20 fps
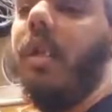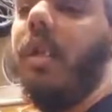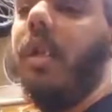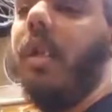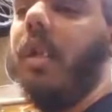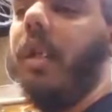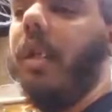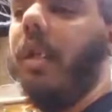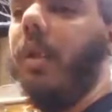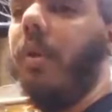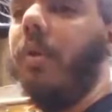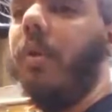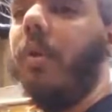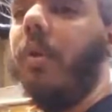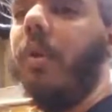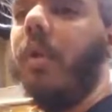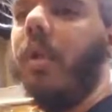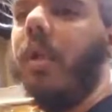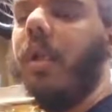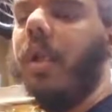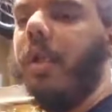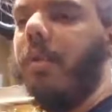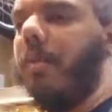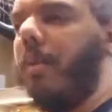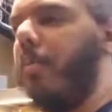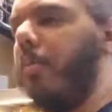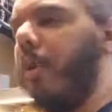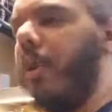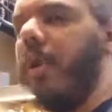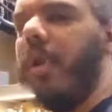Are they local? Because my
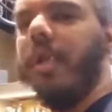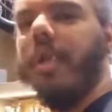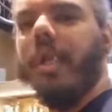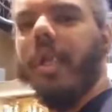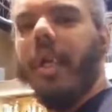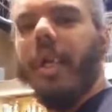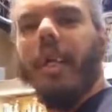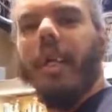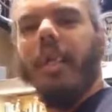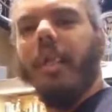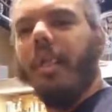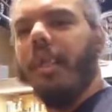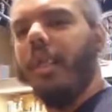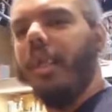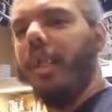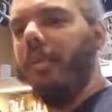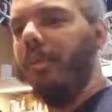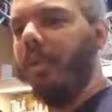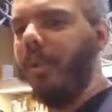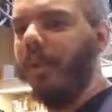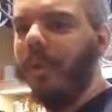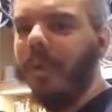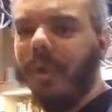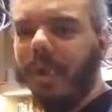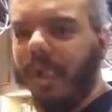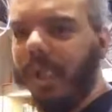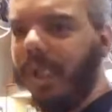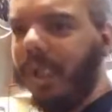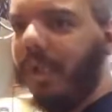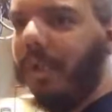brother's got the same shoulder
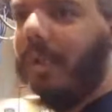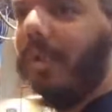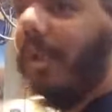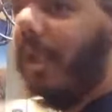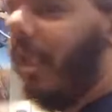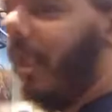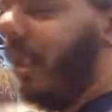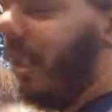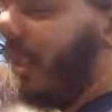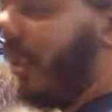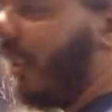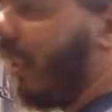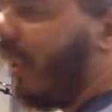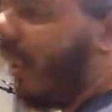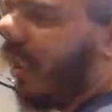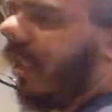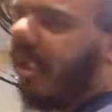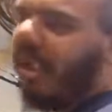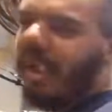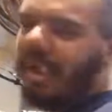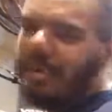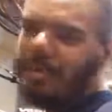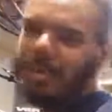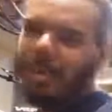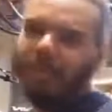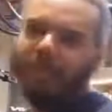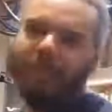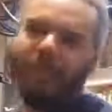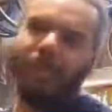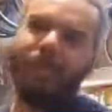issue, and I'm
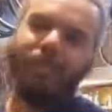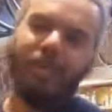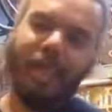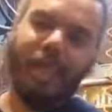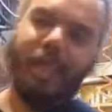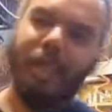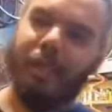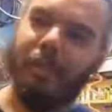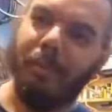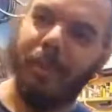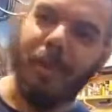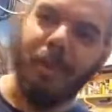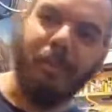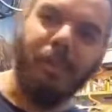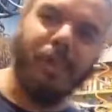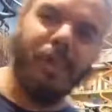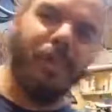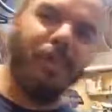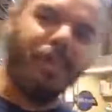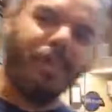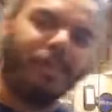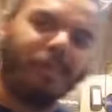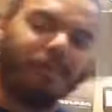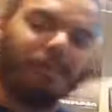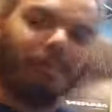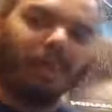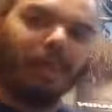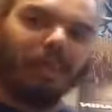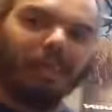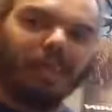hoping to find him somewhere,
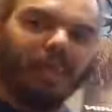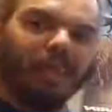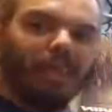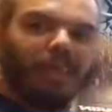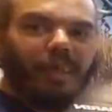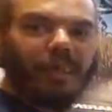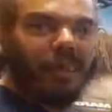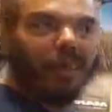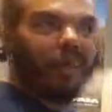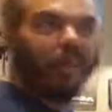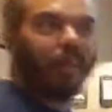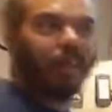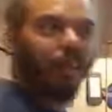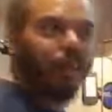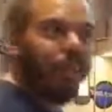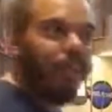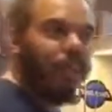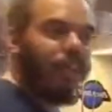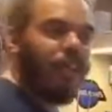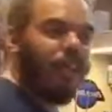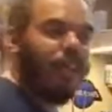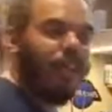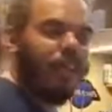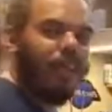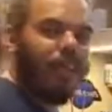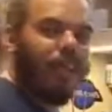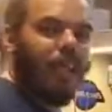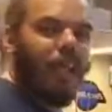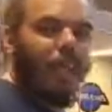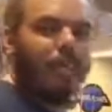and maybe he'll,
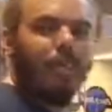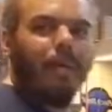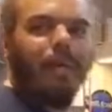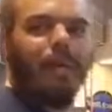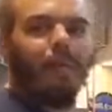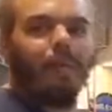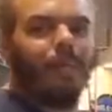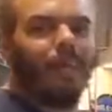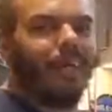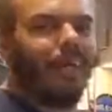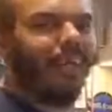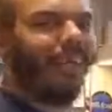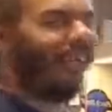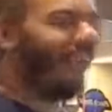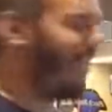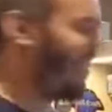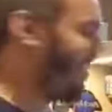like, hey, by the way,